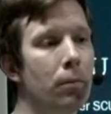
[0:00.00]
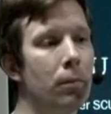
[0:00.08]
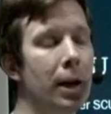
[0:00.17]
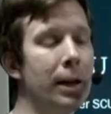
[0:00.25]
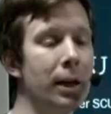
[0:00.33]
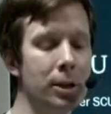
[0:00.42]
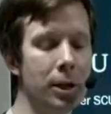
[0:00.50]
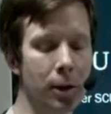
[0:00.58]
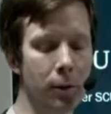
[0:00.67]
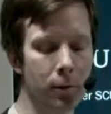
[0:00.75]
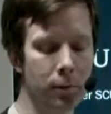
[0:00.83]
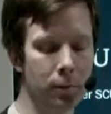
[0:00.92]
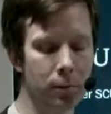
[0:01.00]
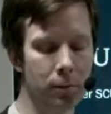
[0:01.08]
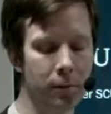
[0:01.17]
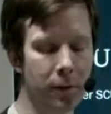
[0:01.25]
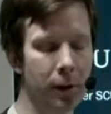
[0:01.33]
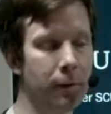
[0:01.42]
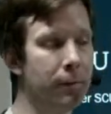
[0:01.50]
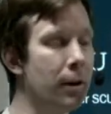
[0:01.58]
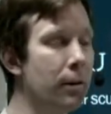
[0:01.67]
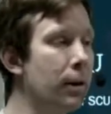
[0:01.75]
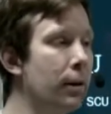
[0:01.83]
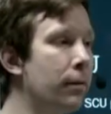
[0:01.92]
actually feel
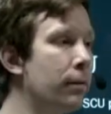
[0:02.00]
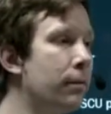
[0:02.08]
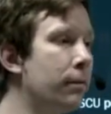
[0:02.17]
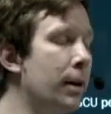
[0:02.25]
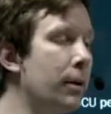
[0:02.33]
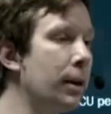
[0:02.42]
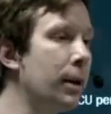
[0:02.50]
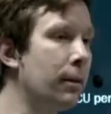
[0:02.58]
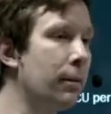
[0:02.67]
very, very,